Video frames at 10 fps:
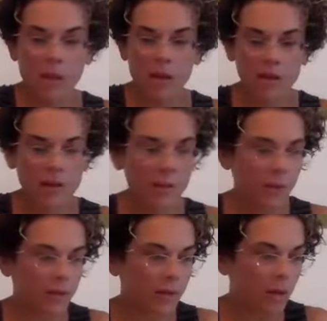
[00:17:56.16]
There's some
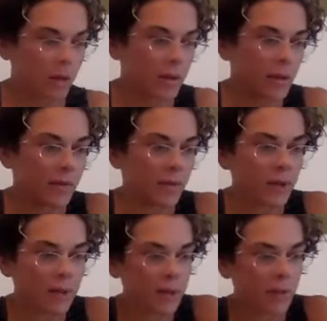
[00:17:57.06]
other cards over
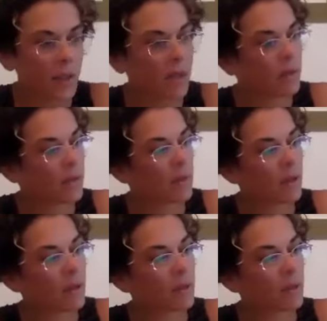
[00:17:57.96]
here. Did we go through